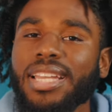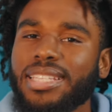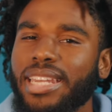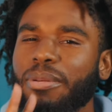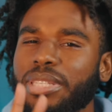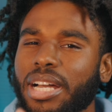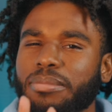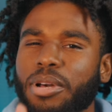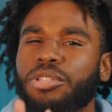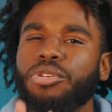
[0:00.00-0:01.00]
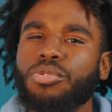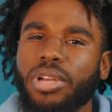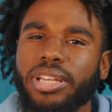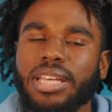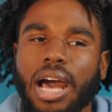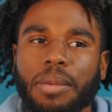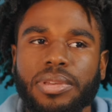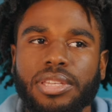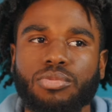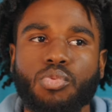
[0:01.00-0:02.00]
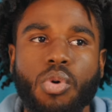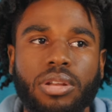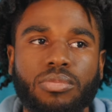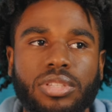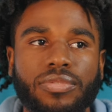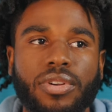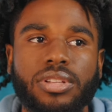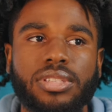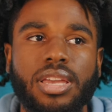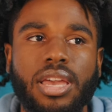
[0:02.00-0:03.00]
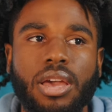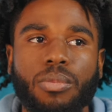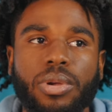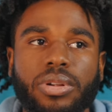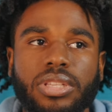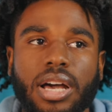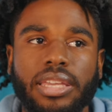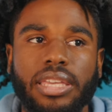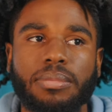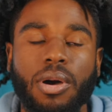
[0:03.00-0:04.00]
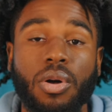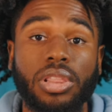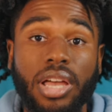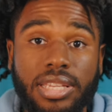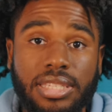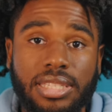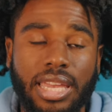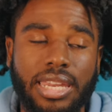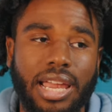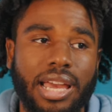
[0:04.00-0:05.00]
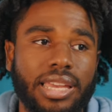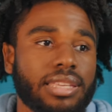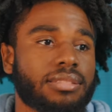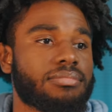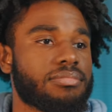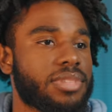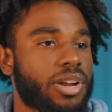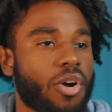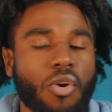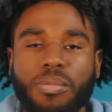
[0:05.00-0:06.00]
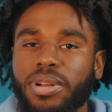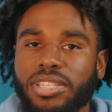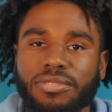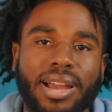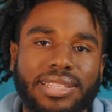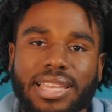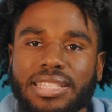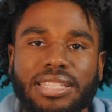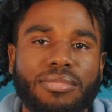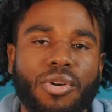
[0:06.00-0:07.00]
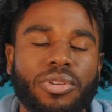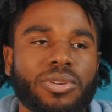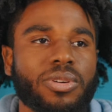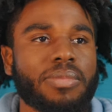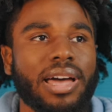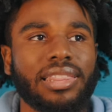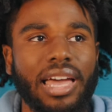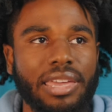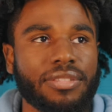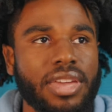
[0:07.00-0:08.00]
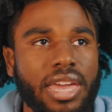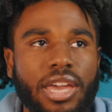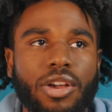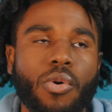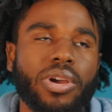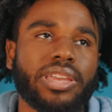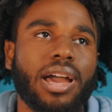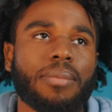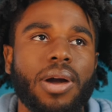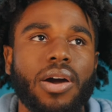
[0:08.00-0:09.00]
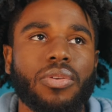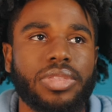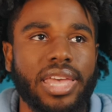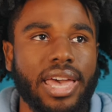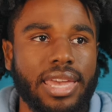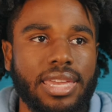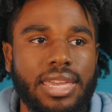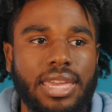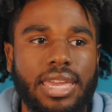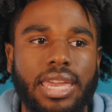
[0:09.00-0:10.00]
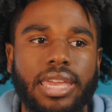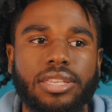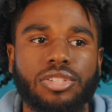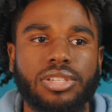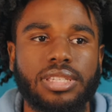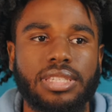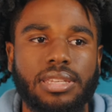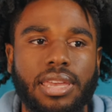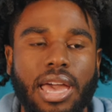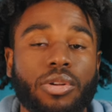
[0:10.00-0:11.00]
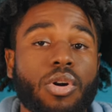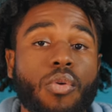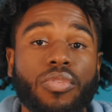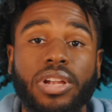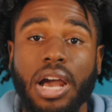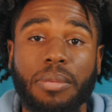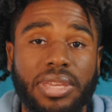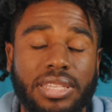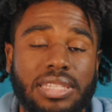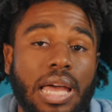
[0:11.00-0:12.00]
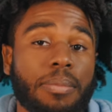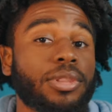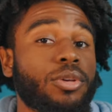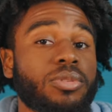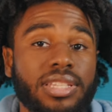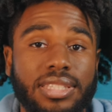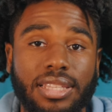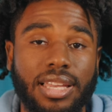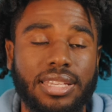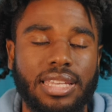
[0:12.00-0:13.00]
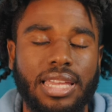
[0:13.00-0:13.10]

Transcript: Today we talked about two good topics. One was first, we were talking about lust, and I did a whole bunch of my testimonial in my life going about that and just how to overcome it and stop losing to lust.